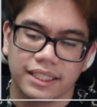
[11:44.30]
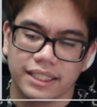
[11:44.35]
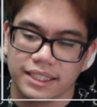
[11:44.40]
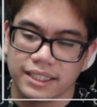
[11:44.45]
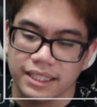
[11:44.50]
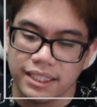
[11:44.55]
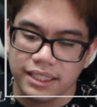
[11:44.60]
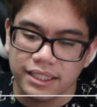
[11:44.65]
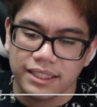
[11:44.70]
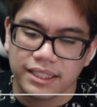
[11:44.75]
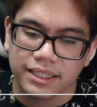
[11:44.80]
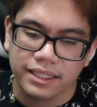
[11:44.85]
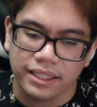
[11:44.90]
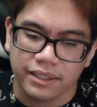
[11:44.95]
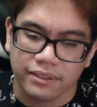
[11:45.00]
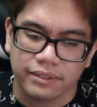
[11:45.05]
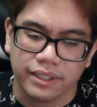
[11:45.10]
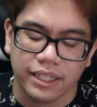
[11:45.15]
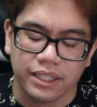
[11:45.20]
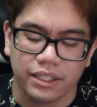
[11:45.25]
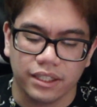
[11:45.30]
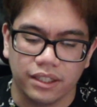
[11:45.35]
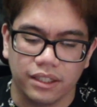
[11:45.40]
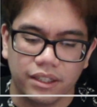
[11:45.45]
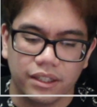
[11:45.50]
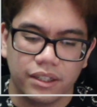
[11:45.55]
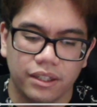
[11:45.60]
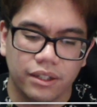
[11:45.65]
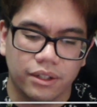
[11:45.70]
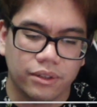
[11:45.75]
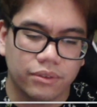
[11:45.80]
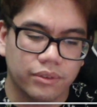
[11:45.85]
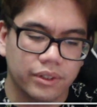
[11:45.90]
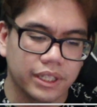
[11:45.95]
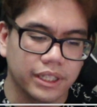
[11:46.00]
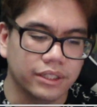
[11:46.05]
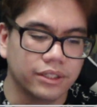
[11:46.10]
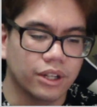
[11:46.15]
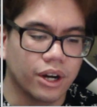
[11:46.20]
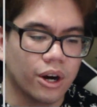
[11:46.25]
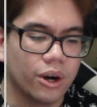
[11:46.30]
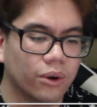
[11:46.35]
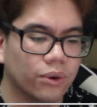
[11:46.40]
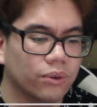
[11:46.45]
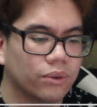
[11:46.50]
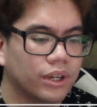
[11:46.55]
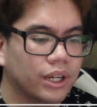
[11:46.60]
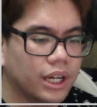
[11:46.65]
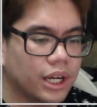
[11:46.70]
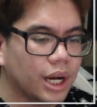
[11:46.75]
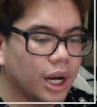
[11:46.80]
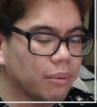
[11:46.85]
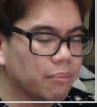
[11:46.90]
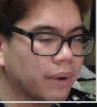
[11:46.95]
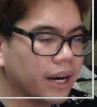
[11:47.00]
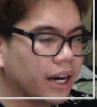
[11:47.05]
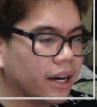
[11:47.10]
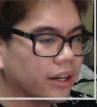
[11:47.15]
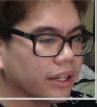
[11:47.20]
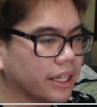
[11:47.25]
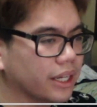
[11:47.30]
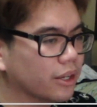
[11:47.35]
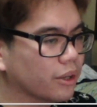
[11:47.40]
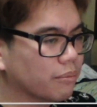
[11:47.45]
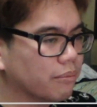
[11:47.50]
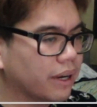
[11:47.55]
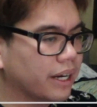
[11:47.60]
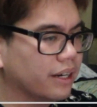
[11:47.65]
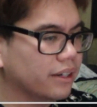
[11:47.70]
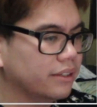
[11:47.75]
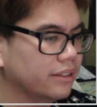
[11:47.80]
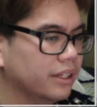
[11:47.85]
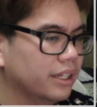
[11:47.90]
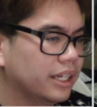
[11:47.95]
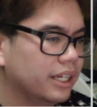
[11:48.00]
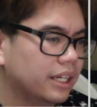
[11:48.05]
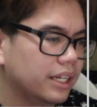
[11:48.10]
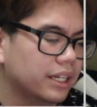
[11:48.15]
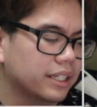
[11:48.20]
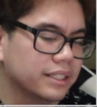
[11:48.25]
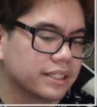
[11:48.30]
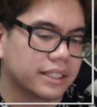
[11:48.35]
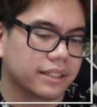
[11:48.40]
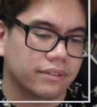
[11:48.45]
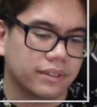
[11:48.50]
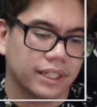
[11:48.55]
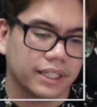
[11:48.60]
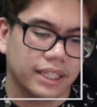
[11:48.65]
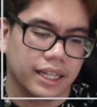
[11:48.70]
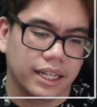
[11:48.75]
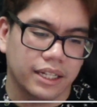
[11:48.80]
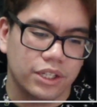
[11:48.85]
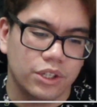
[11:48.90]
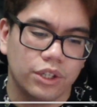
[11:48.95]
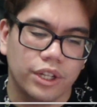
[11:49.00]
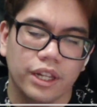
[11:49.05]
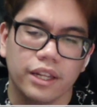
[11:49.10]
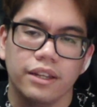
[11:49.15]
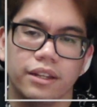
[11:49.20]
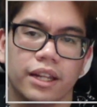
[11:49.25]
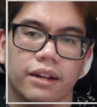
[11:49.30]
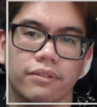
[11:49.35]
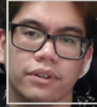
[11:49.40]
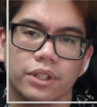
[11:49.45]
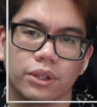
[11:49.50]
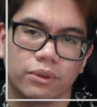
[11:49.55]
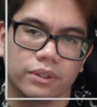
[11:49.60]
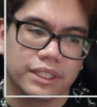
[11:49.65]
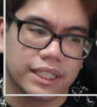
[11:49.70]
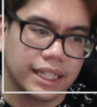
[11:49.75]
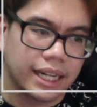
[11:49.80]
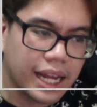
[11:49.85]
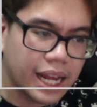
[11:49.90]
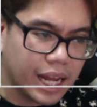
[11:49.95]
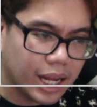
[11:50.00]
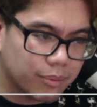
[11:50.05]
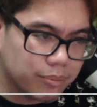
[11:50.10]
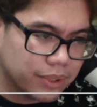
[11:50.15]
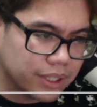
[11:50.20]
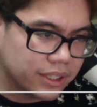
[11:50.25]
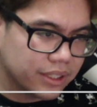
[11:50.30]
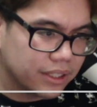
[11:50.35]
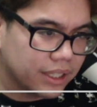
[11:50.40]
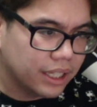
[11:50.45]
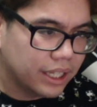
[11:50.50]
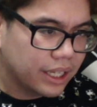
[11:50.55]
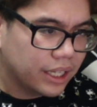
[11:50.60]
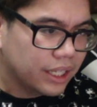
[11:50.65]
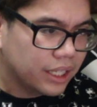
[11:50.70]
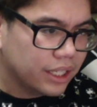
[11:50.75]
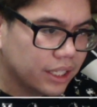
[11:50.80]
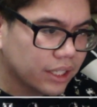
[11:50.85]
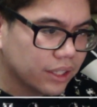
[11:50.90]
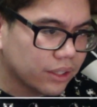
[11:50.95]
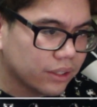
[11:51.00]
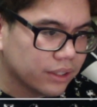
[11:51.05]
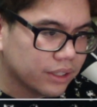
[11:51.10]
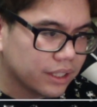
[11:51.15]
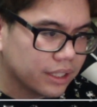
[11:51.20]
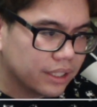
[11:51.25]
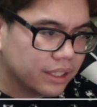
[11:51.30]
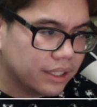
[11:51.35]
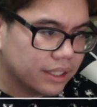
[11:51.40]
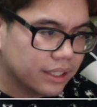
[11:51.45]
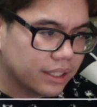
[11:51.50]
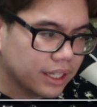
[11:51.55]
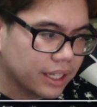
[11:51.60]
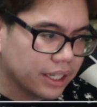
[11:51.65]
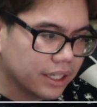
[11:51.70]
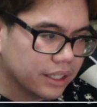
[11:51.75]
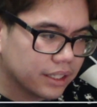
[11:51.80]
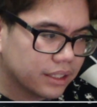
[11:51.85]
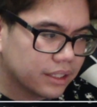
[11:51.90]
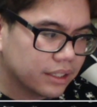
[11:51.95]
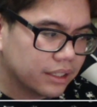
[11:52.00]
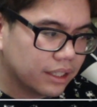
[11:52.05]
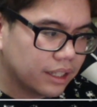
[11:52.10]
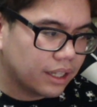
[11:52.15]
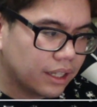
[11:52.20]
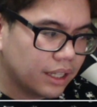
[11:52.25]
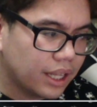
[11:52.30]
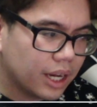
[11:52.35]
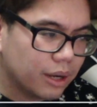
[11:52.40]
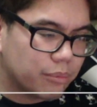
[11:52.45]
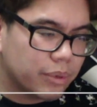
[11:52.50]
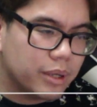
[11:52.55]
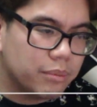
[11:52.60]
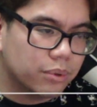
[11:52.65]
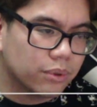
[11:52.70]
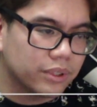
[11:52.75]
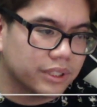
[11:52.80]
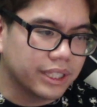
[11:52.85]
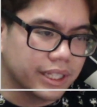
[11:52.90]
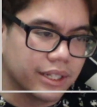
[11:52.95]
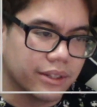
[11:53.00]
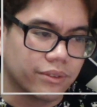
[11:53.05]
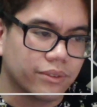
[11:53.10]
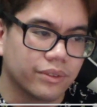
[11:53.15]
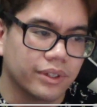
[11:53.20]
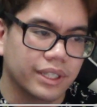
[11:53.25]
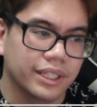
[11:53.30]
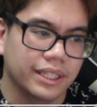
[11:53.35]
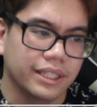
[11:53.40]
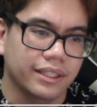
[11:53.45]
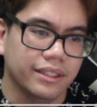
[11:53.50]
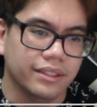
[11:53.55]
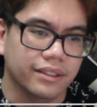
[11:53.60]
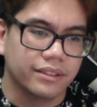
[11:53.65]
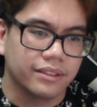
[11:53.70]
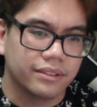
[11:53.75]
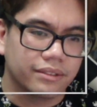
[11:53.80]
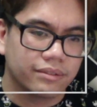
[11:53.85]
scenes stuff that you don't really know about, hear about, and stuff like that. And you never know what's gonna happen, you know. Like, a lot of people didn't really